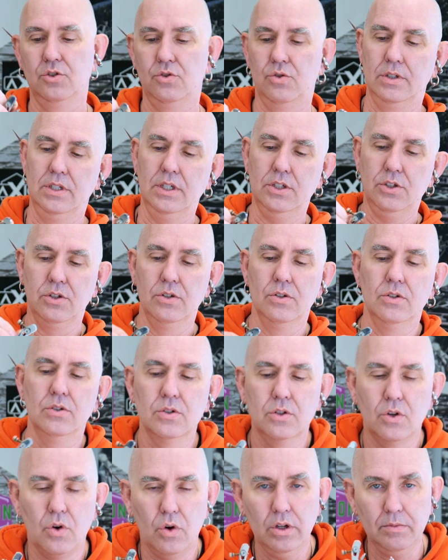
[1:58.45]

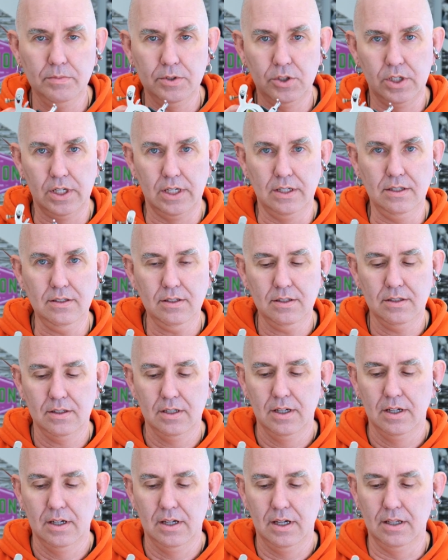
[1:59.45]
traditional coil machine,
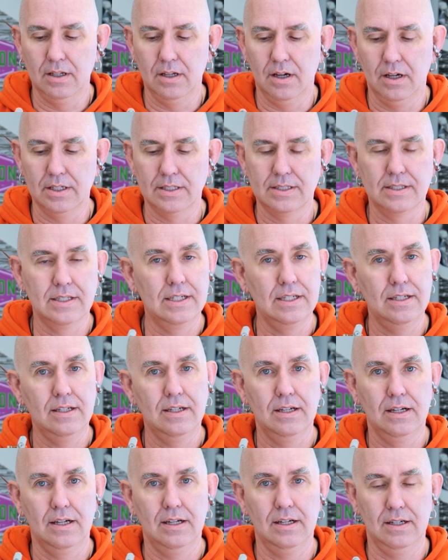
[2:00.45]
and honestly,